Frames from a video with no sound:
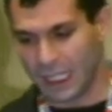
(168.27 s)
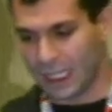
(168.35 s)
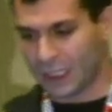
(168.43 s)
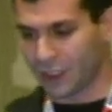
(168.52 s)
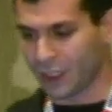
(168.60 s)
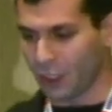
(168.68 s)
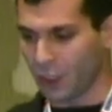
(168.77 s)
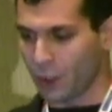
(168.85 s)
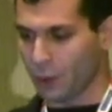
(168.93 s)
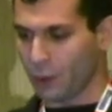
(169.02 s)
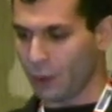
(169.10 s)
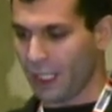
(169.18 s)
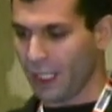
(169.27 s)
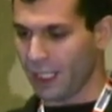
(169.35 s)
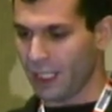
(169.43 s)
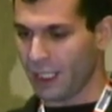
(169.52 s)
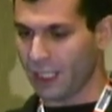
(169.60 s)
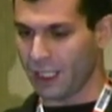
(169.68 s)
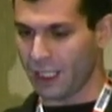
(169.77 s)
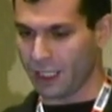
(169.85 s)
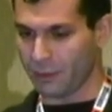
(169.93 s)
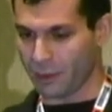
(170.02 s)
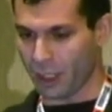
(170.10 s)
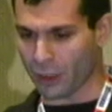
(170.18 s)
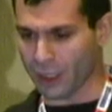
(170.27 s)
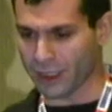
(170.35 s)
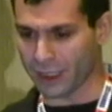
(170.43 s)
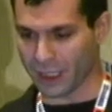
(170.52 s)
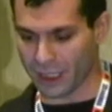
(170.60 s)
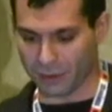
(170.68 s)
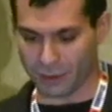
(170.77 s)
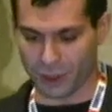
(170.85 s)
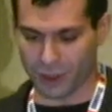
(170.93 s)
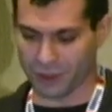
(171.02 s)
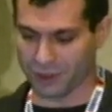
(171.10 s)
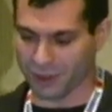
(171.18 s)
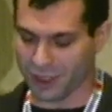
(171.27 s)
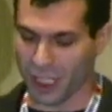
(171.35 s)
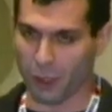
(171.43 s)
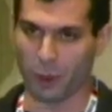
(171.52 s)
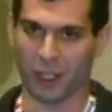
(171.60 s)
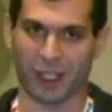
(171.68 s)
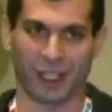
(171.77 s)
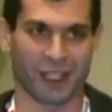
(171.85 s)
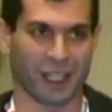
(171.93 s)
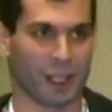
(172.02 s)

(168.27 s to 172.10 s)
So, all right, just a quick